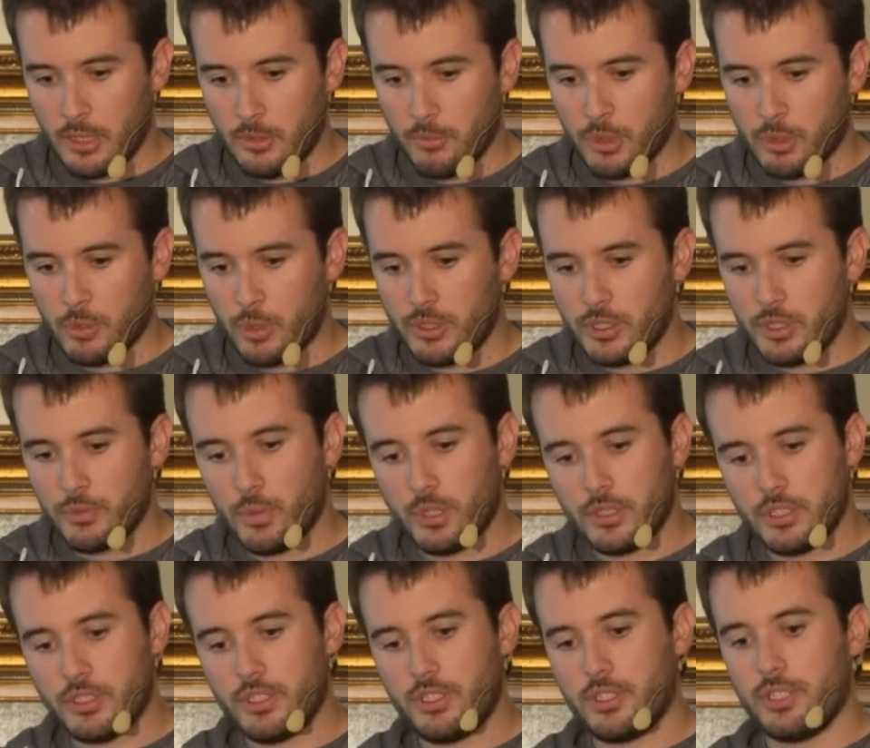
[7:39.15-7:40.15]
But when you
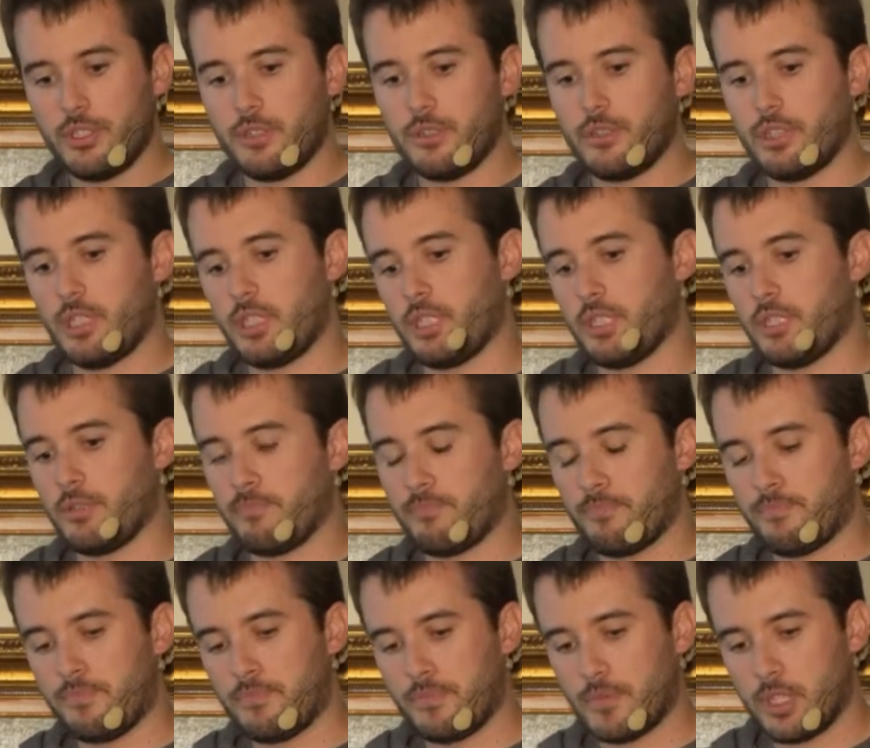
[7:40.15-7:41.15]
want to
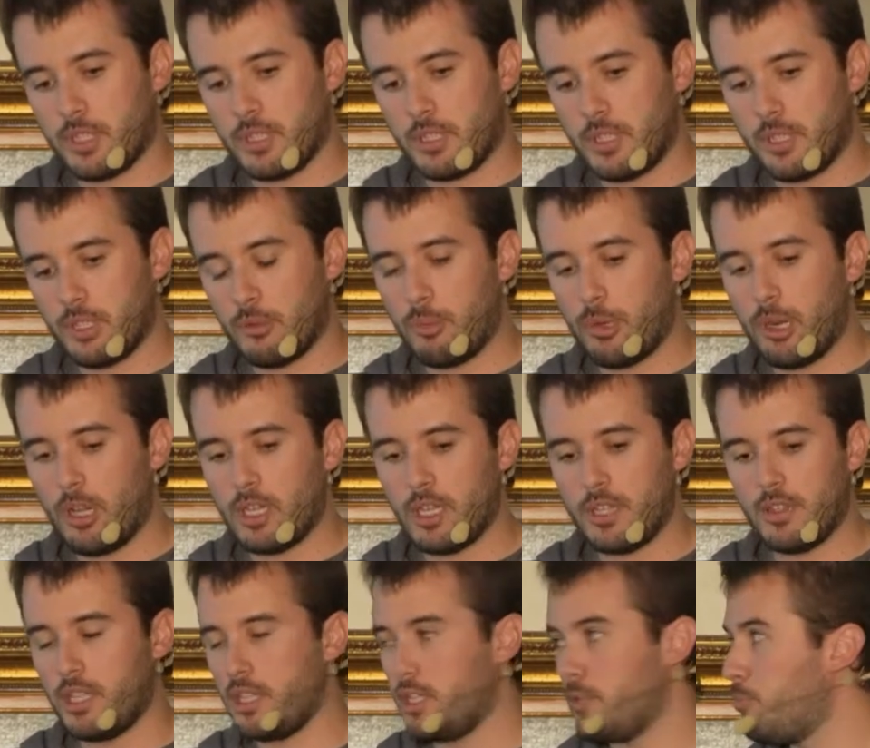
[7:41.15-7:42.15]
apply
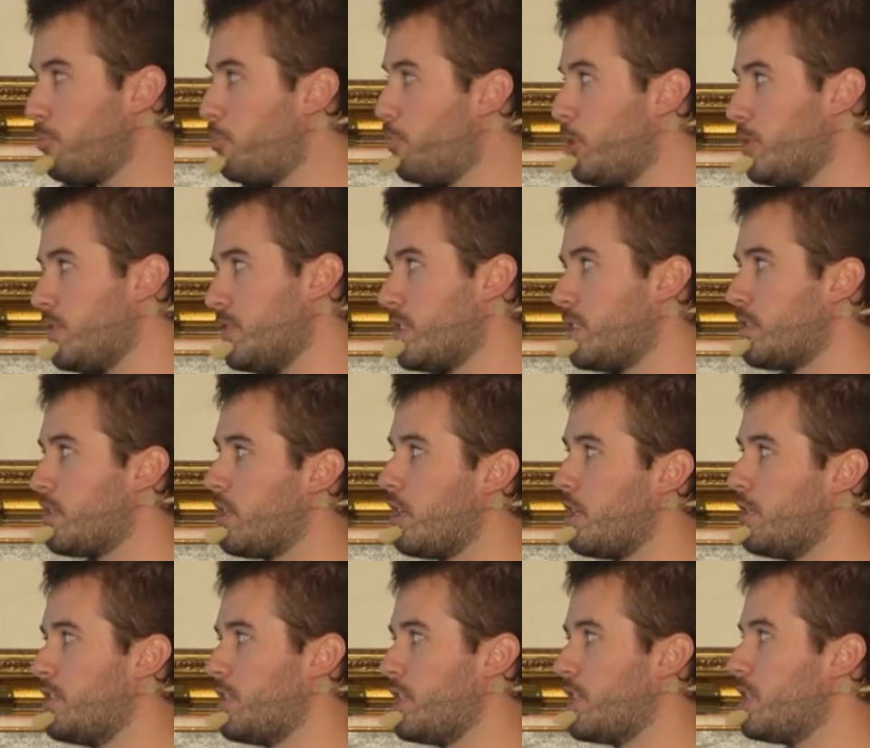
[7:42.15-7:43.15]
the POSIX
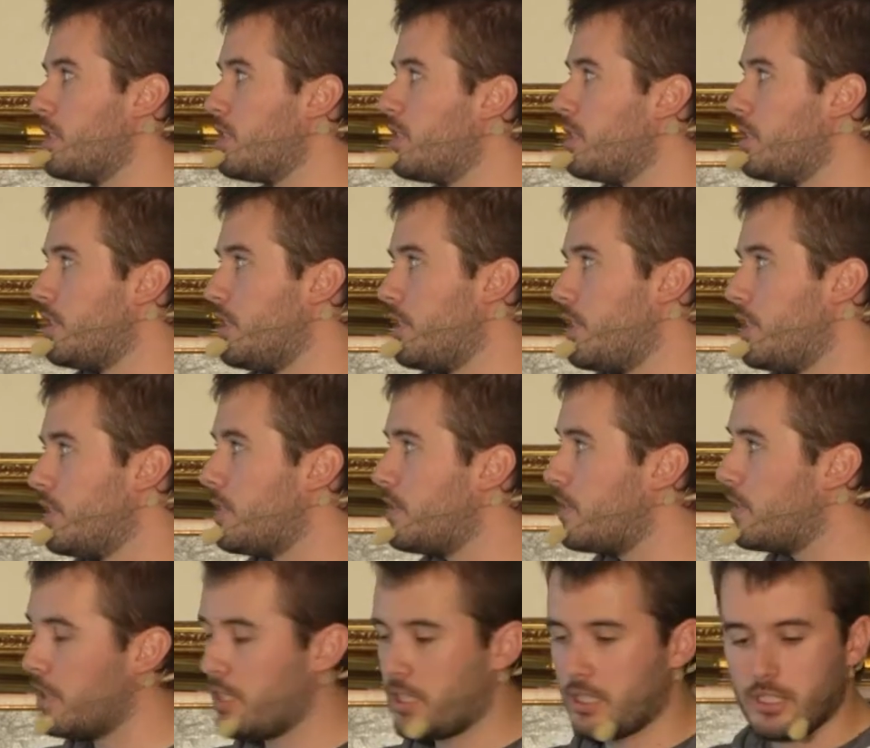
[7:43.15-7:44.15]
logic to
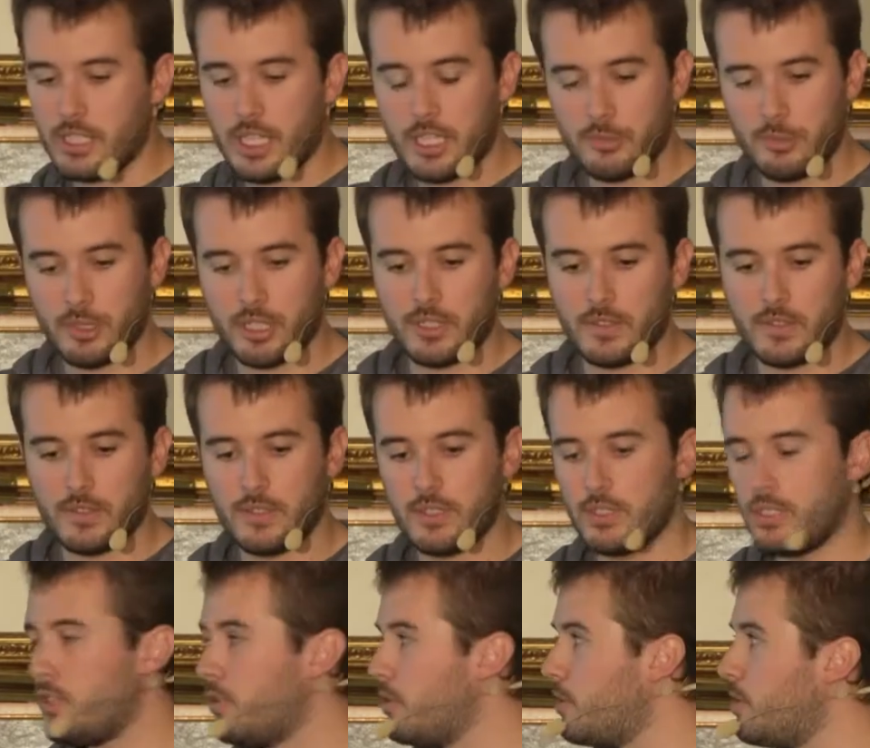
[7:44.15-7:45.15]
this database,
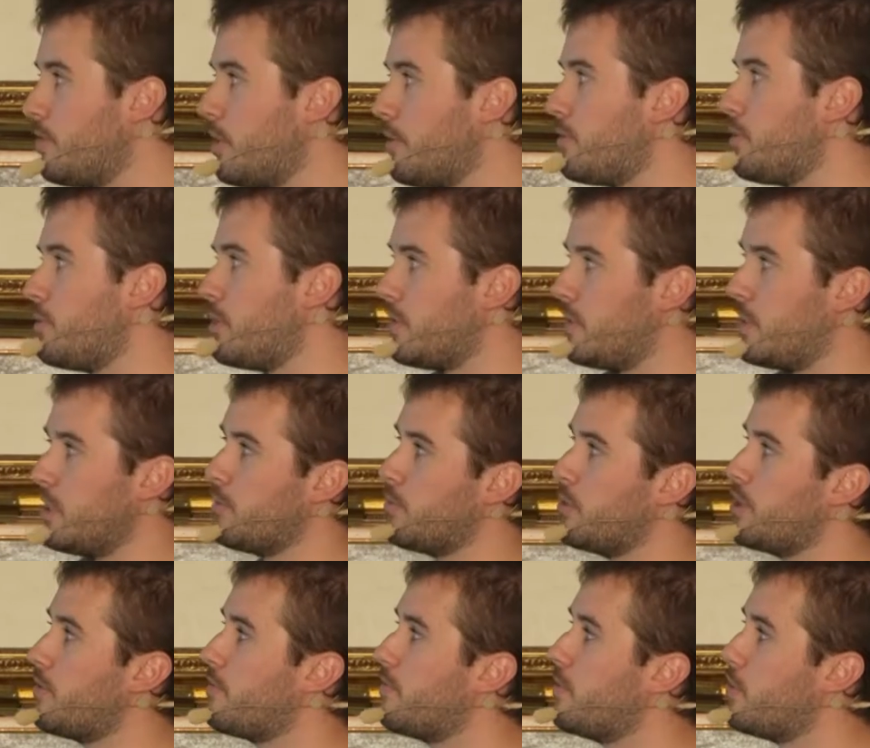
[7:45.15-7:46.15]
you have to
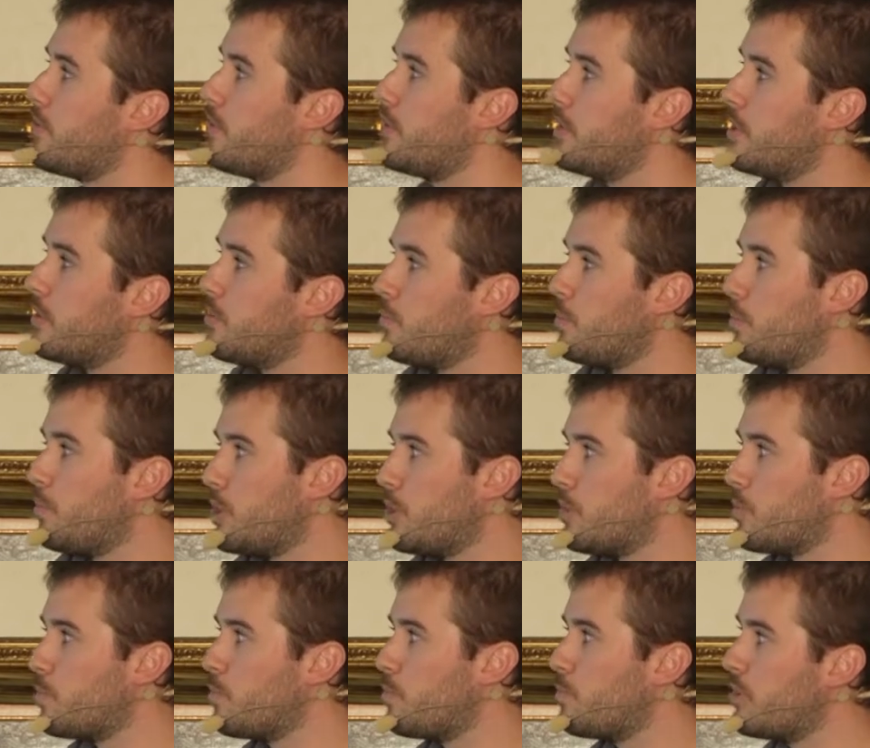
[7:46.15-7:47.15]
distinguish first
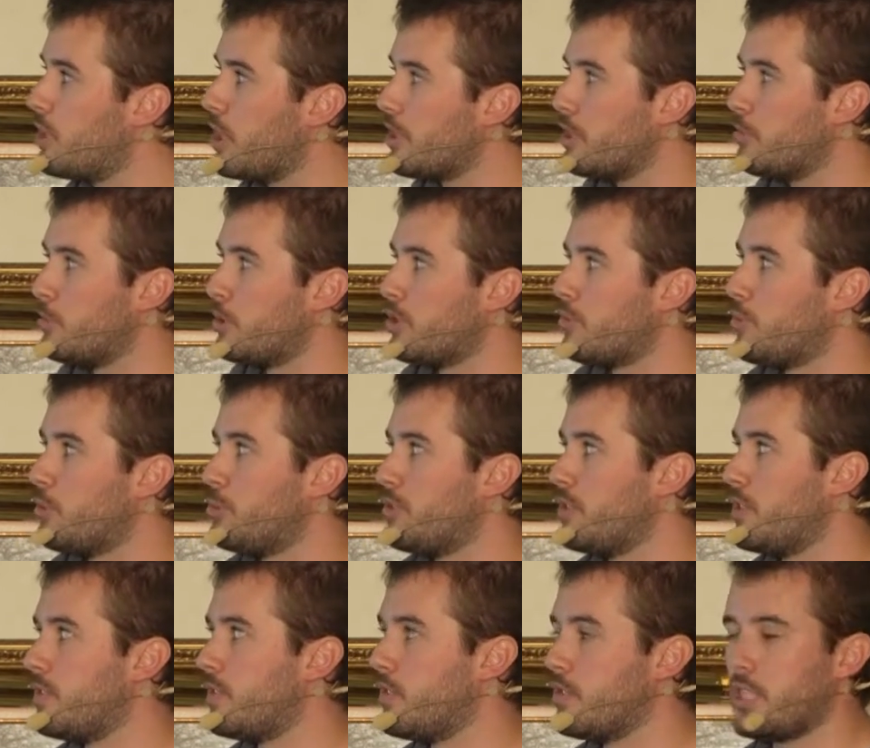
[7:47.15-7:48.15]
which document
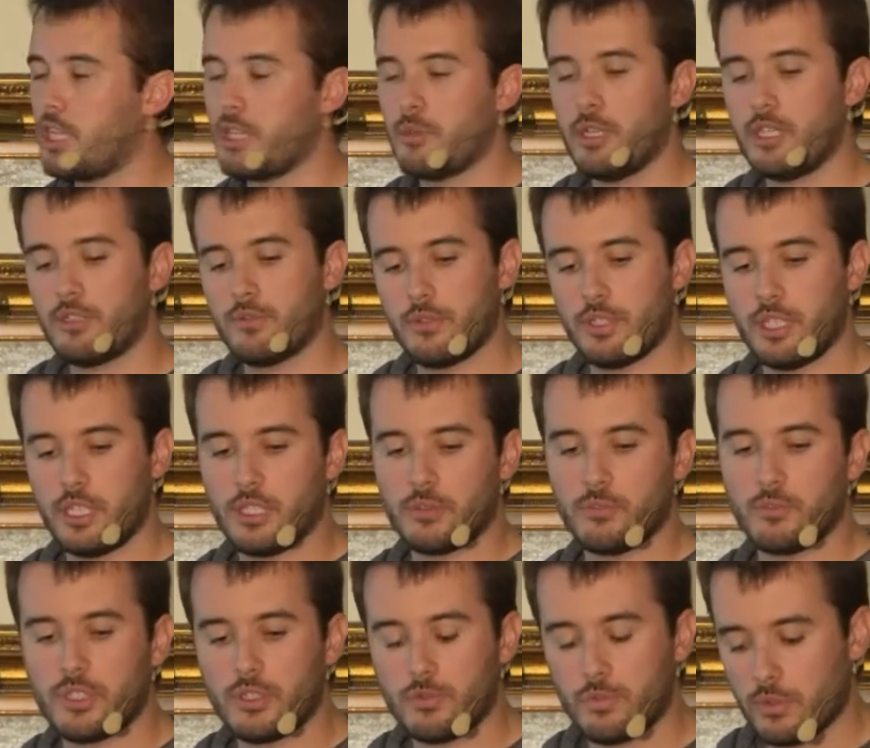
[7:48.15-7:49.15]
represents the directory and
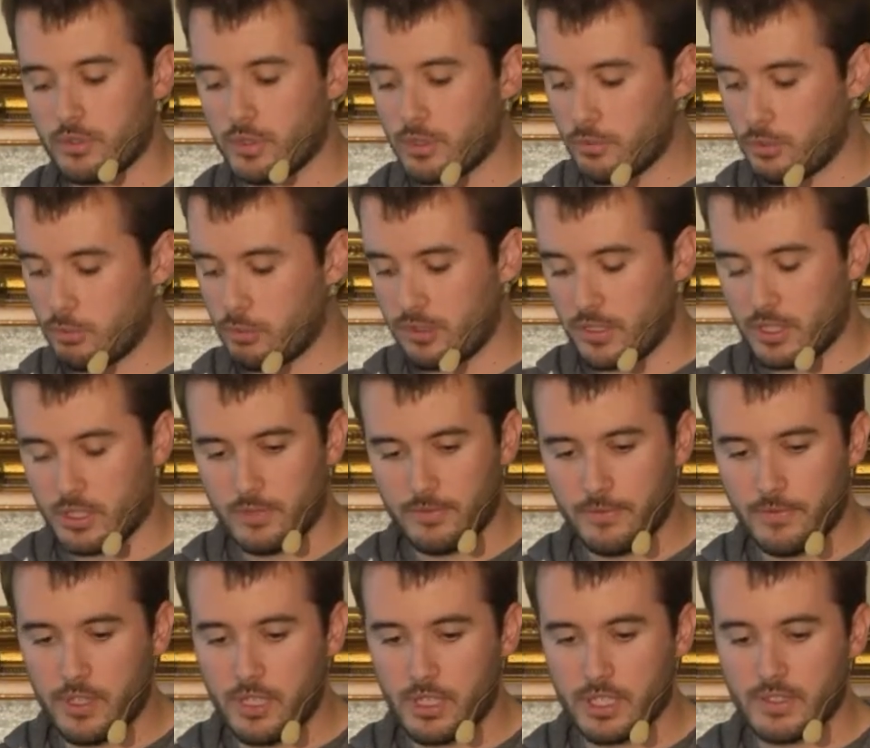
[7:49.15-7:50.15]
which one represents the
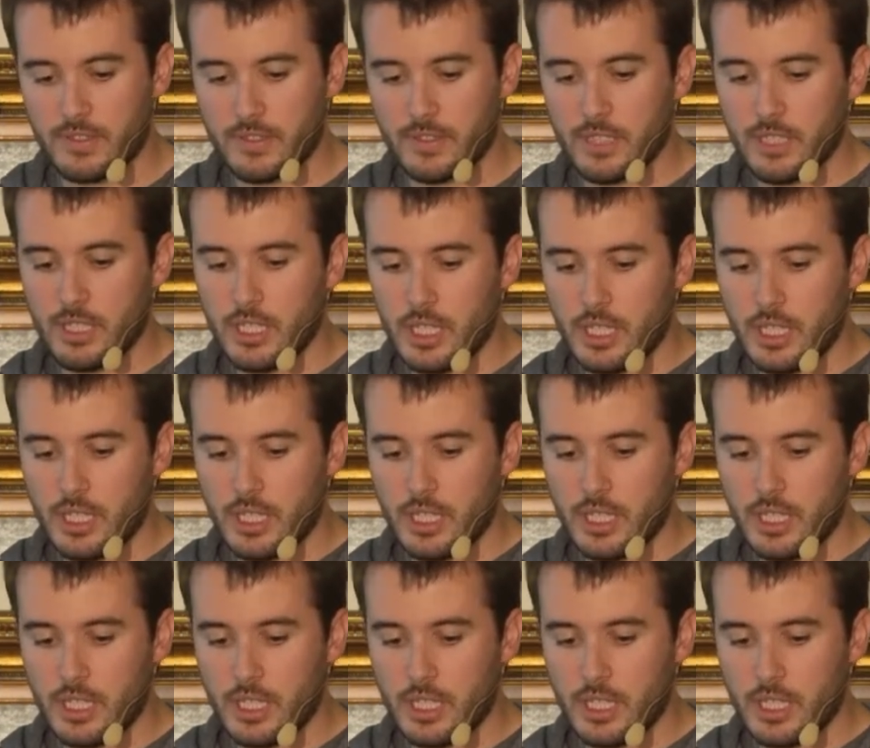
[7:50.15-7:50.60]
files.